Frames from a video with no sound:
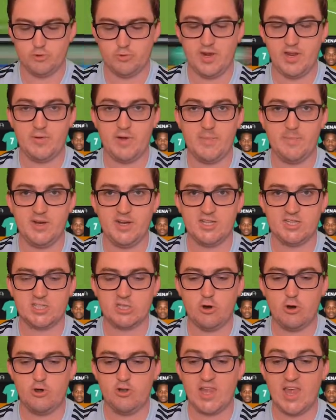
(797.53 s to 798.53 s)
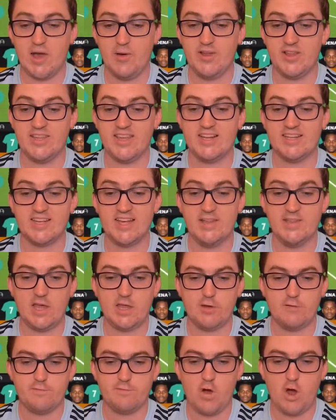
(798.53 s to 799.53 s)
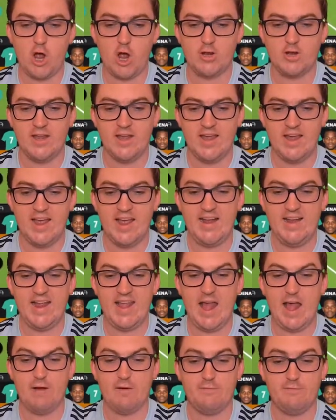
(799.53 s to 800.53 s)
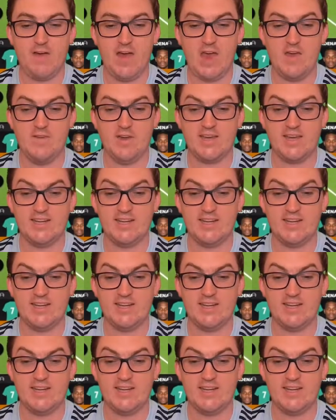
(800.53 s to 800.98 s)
21 minutes gone now, and yet another throw-in in our favour.